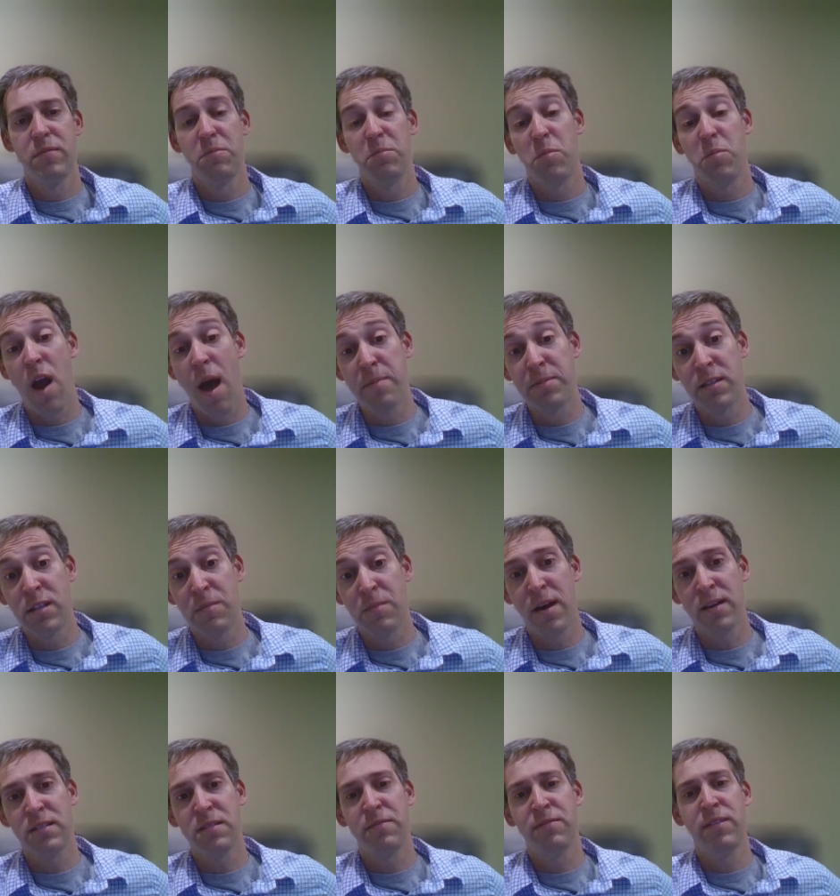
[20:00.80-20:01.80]
Perhaps it's
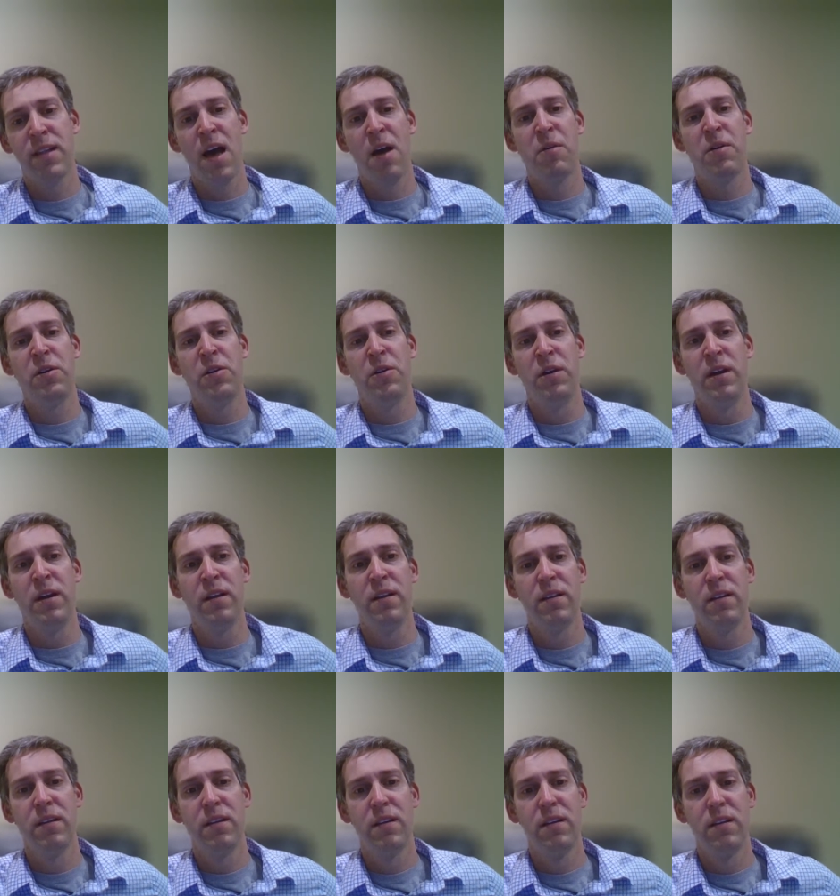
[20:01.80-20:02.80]
about some flour and
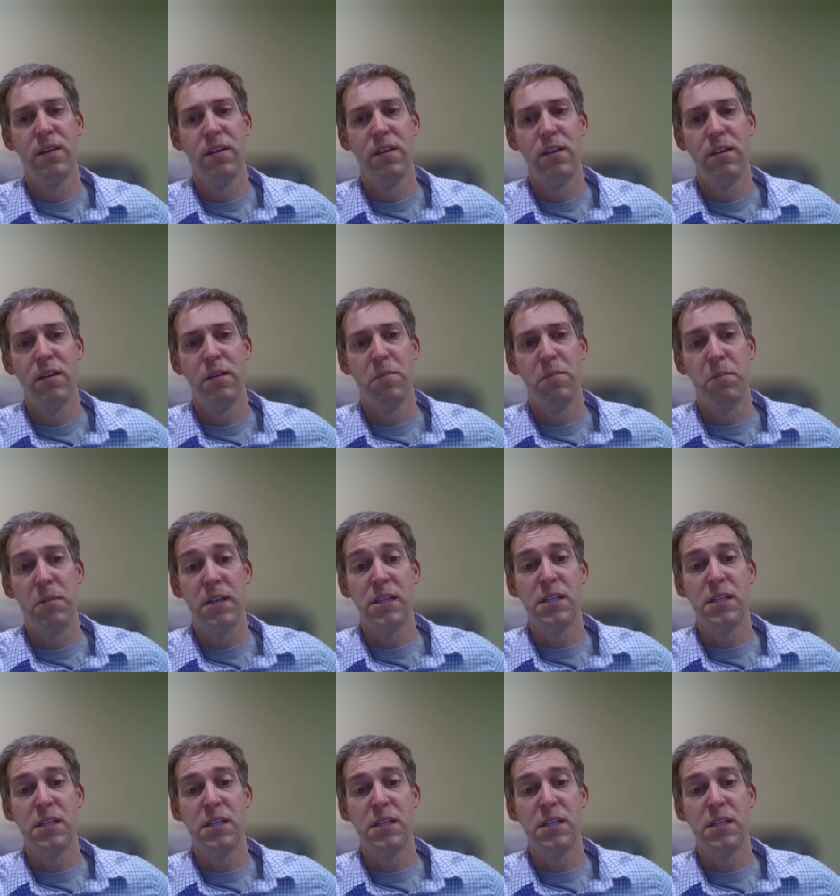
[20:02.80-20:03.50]
oil. But